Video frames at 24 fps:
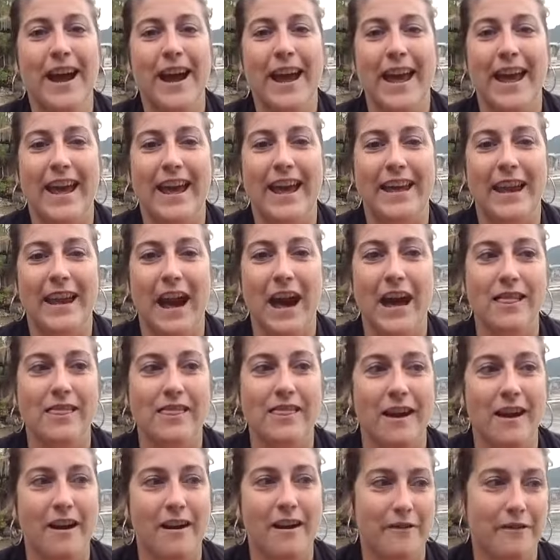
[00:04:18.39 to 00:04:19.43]
And I
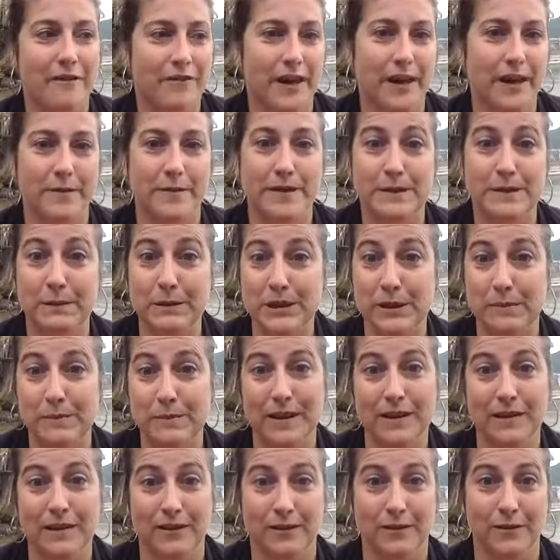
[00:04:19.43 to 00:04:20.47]
love, especially
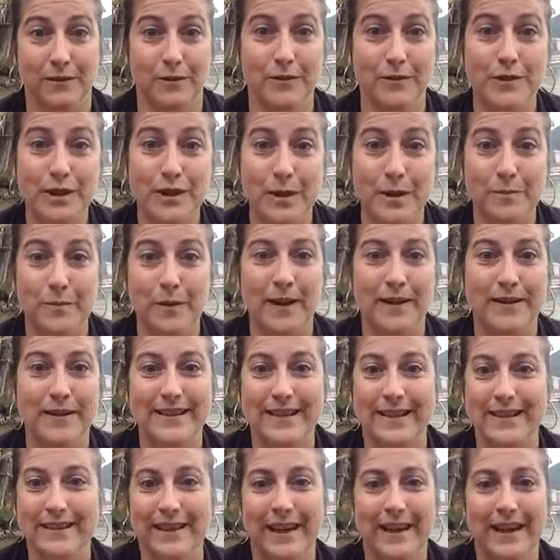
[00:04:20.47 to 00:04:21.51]
being on a cruise ship where I was
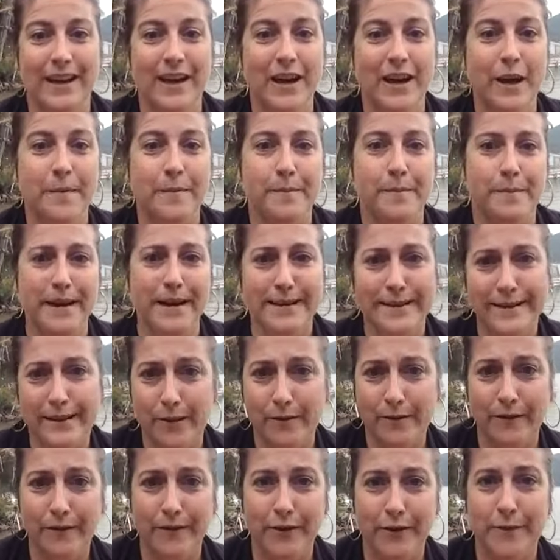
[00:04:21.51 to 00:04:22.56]
in
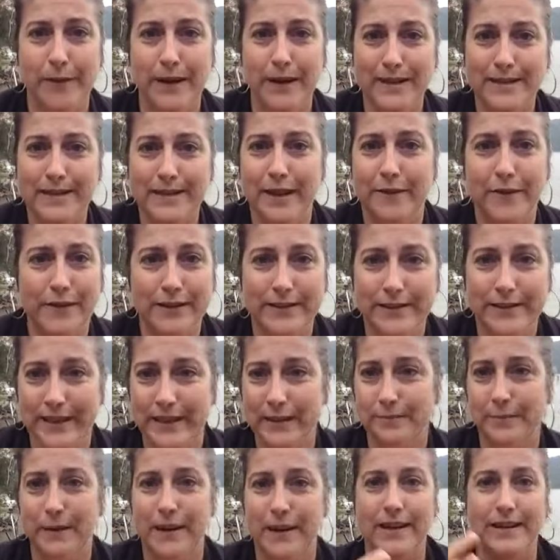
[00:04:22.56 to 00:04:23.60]
Mexico every Wednesday for
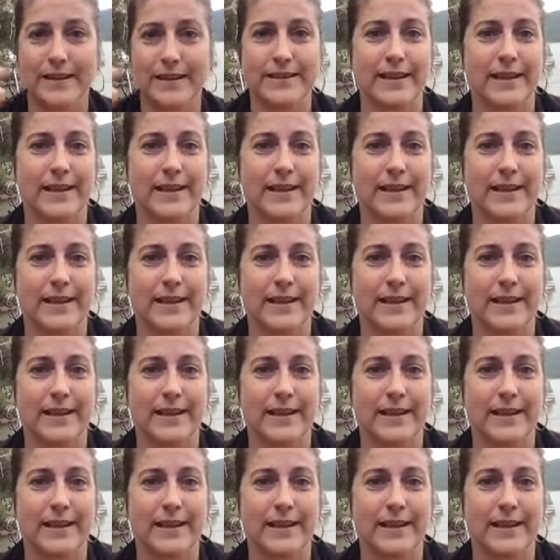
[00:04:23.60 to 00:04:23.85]
6 months.